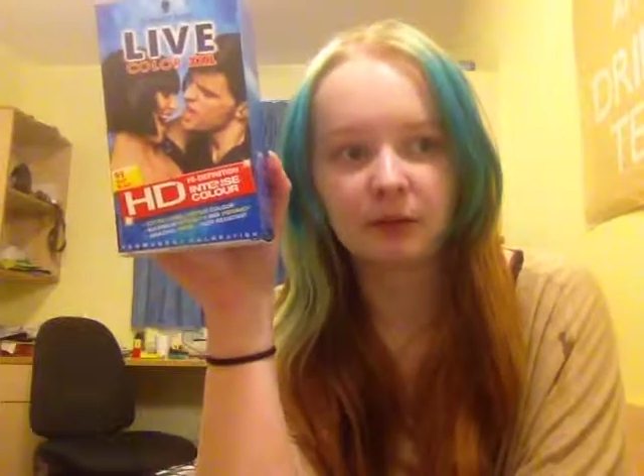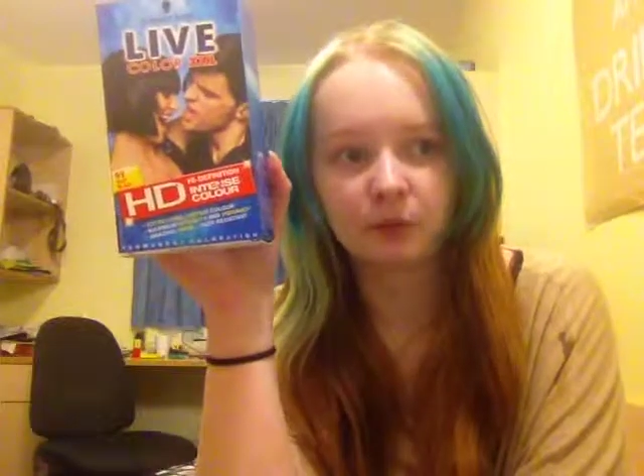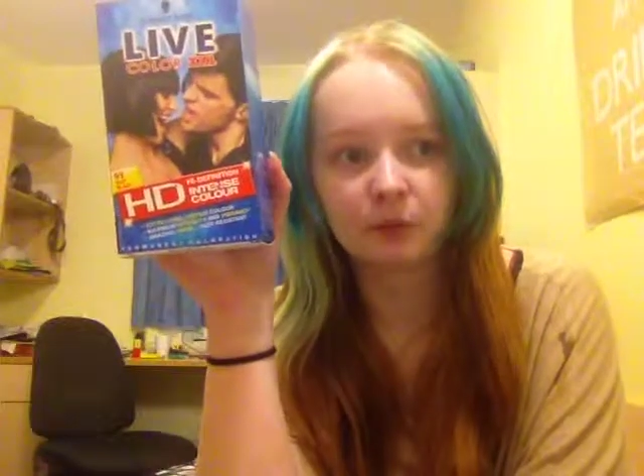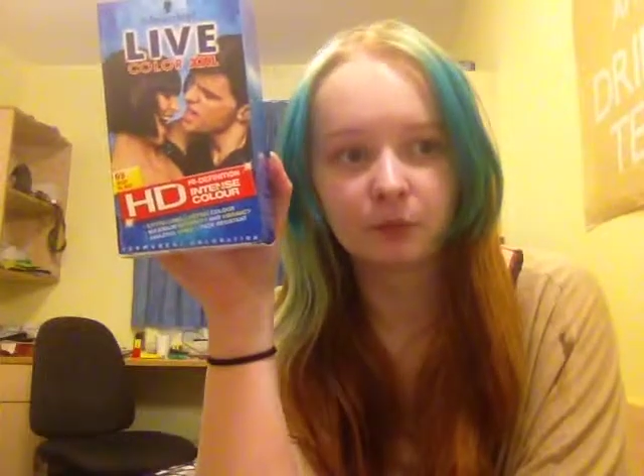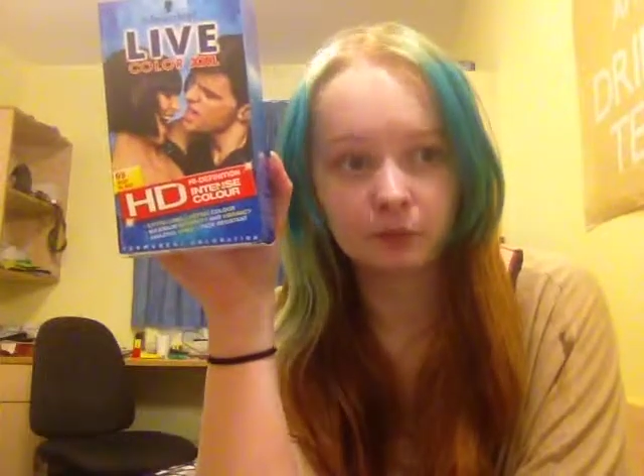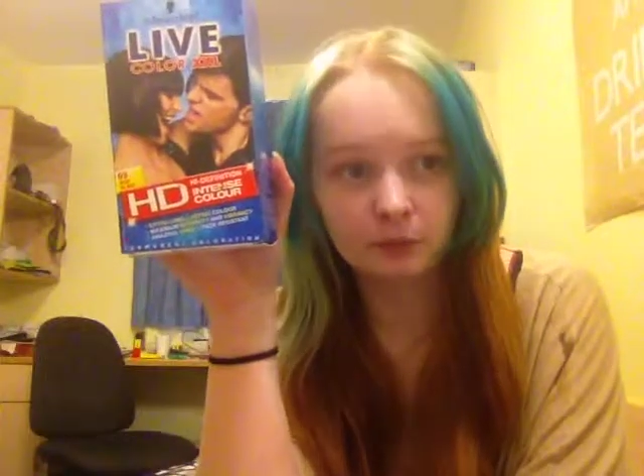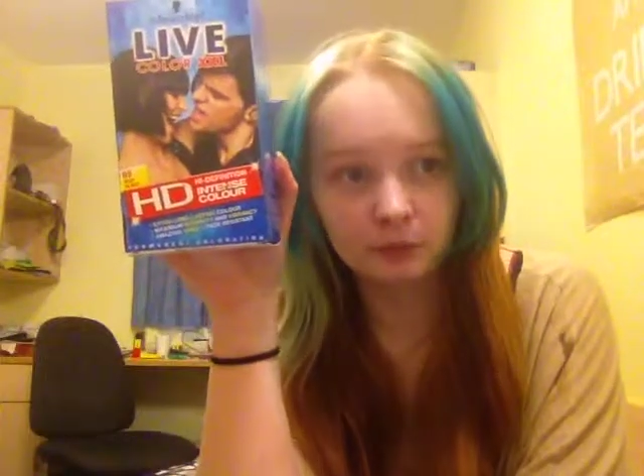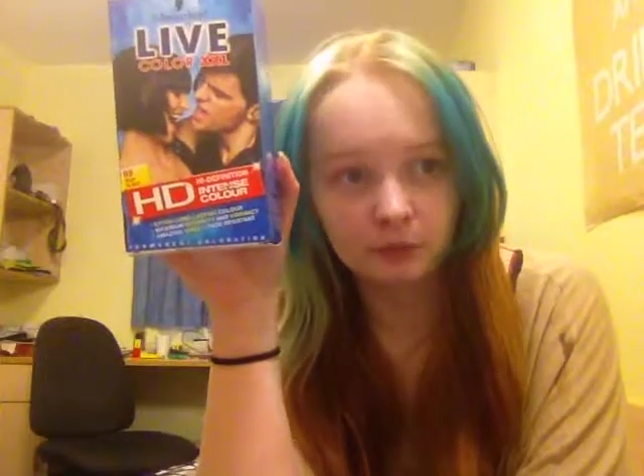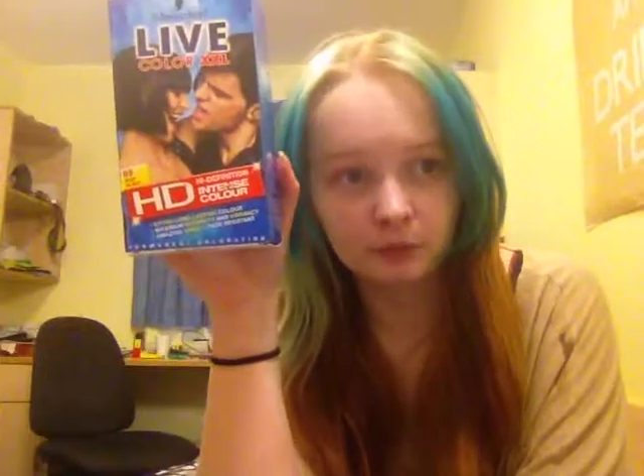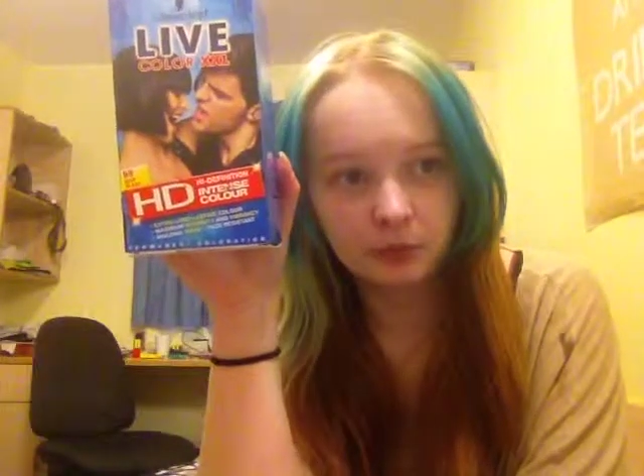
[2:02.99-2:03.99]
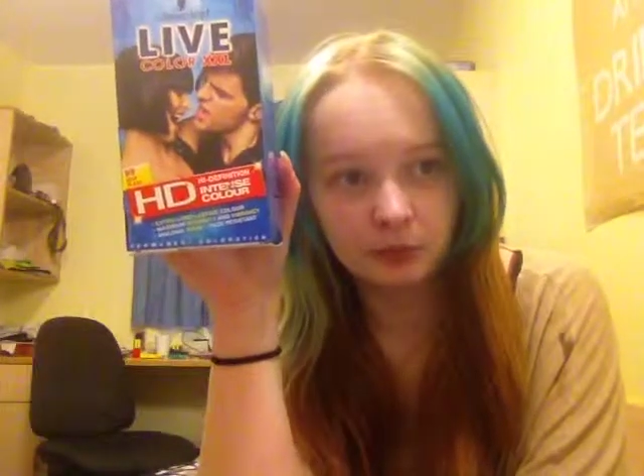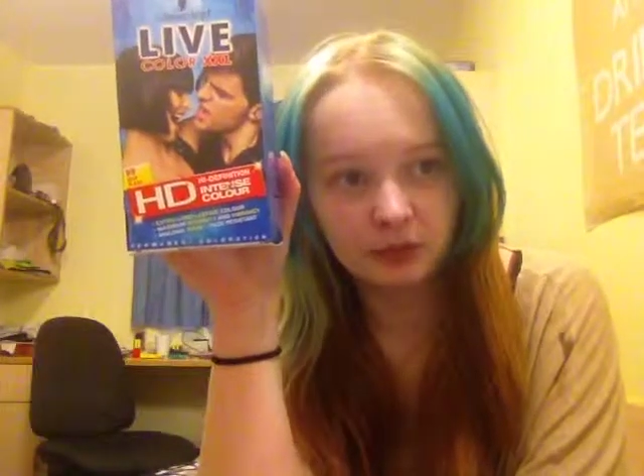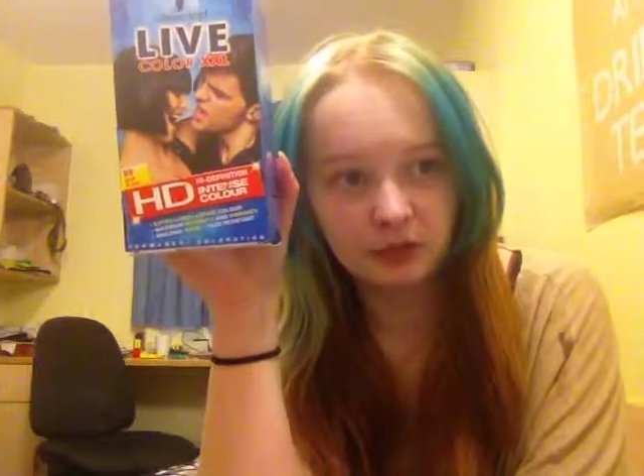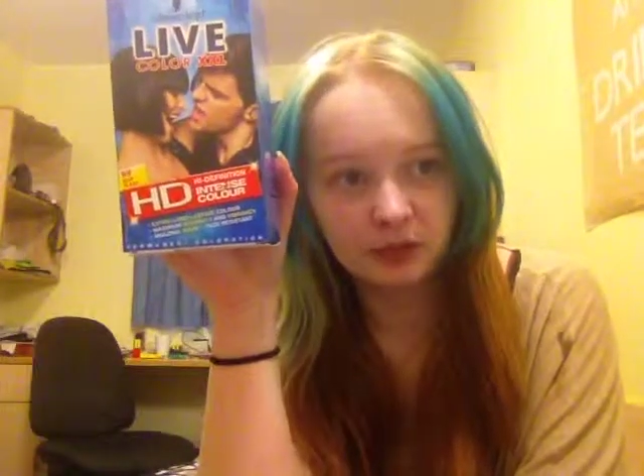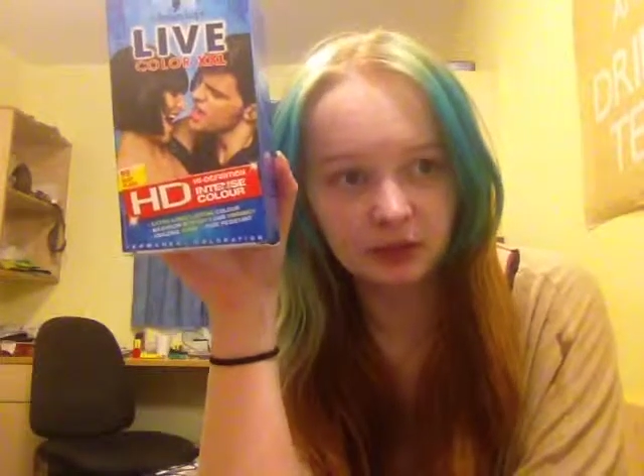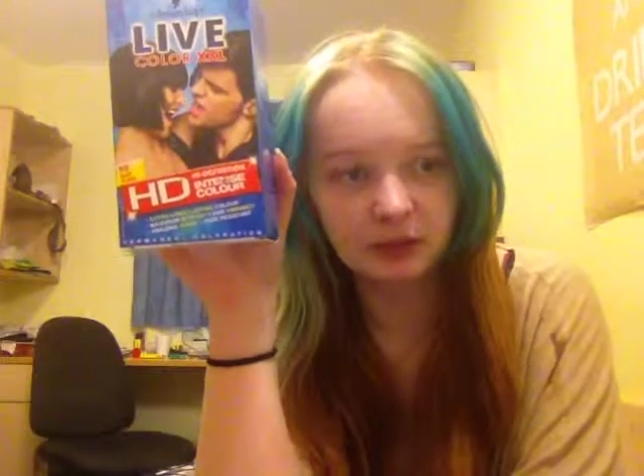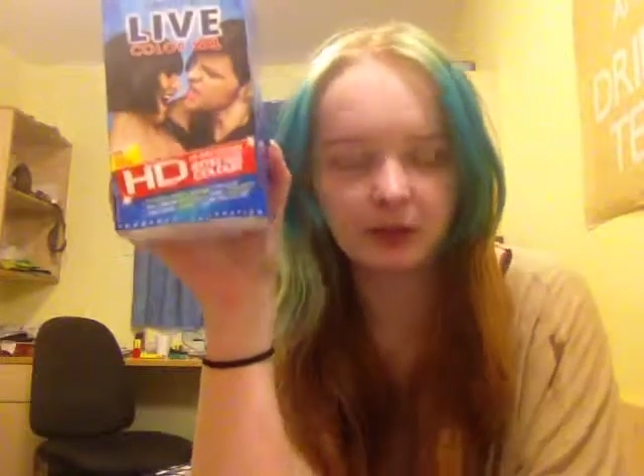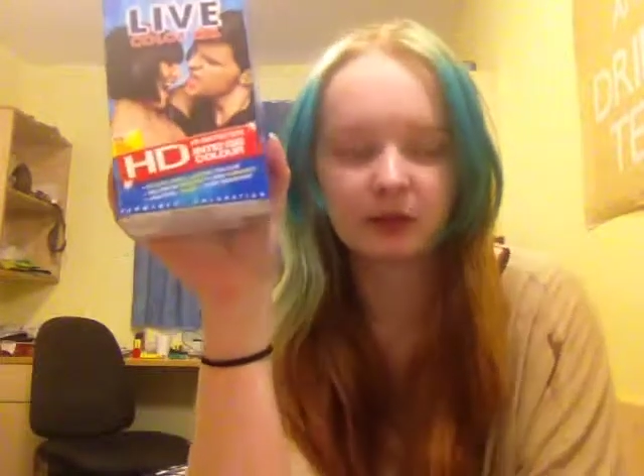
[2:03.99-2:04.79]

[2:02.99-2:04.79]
it ruined it,